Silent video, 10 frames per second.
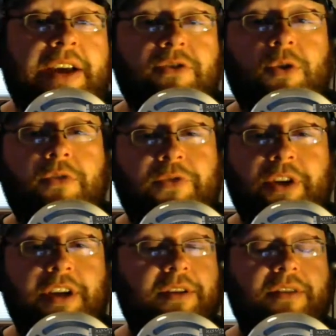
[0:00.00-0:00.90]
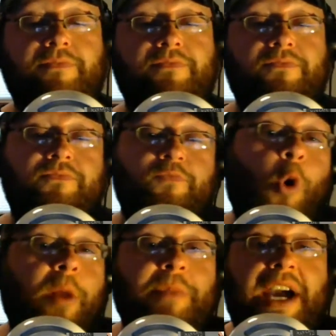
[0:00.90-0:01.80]
don't know if they're going to
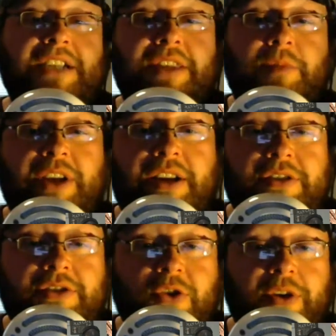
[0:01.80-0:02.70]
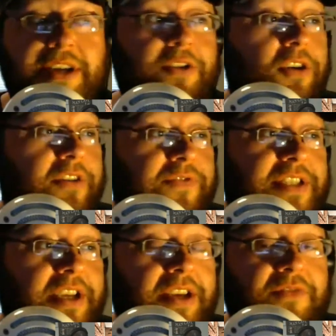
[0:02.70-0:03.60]
what match they plan on doing or if it's
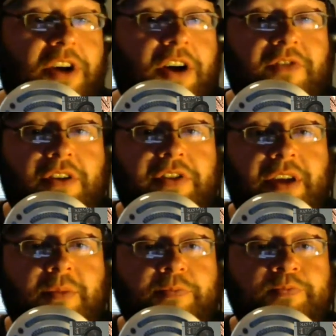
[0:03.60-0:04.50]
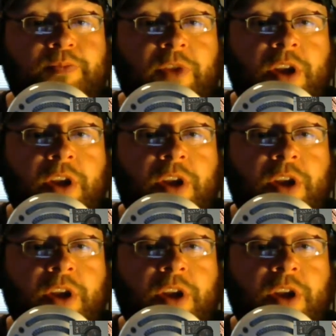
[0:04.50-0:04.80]
going to involve all of them.